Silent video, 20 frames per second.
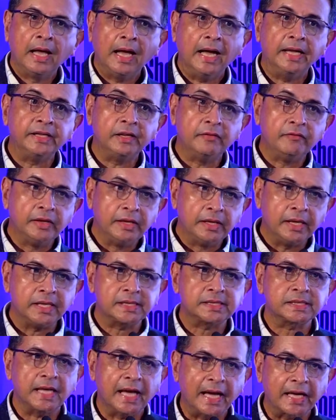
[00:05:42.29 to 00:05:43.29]
And the
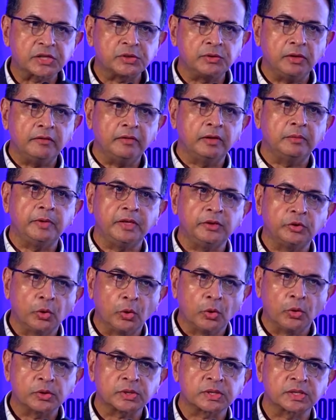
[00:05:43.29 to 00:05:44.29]
winners actually will be
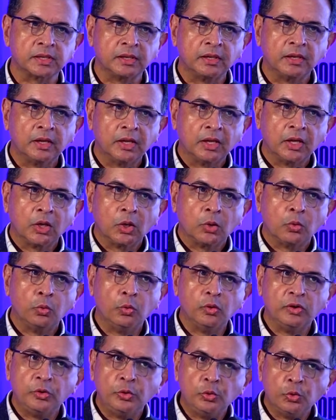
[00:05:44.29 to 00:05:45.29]
those who
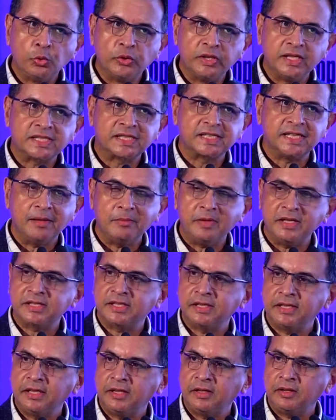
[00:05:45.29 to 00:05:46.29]
will do this
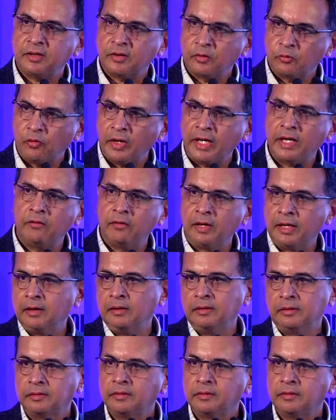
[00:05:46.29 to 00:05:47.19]
ABCD very well.